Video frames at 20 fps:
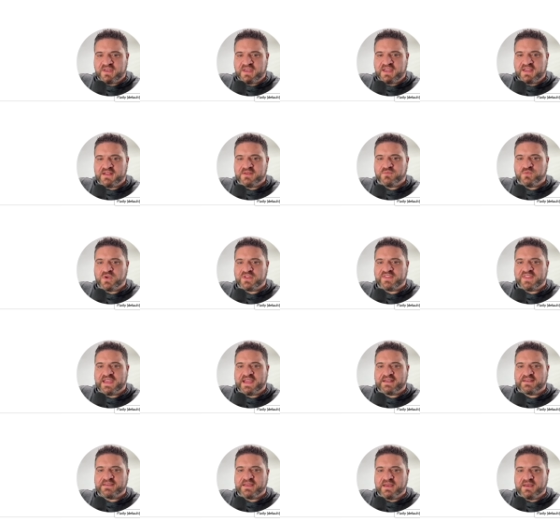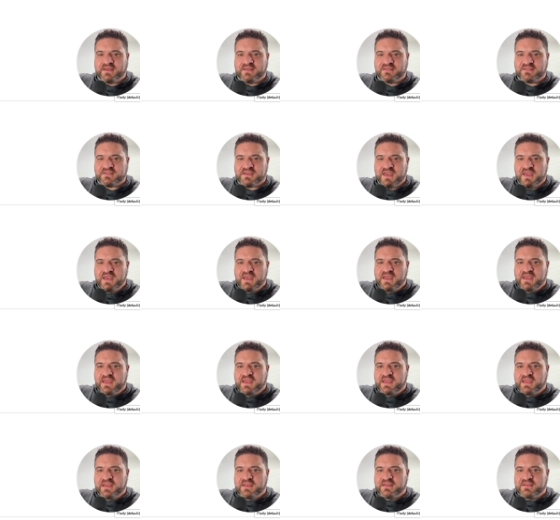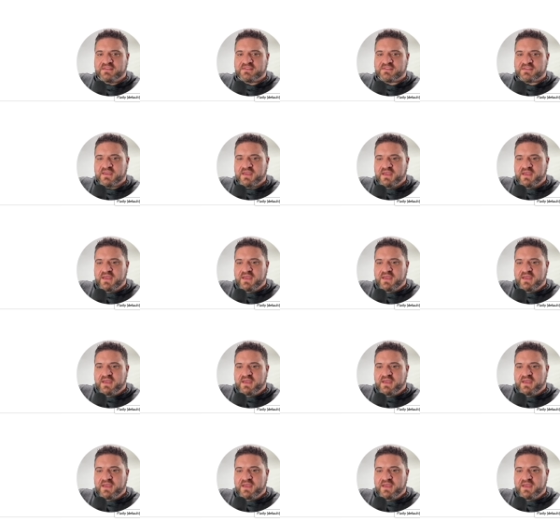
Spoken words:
and what that does is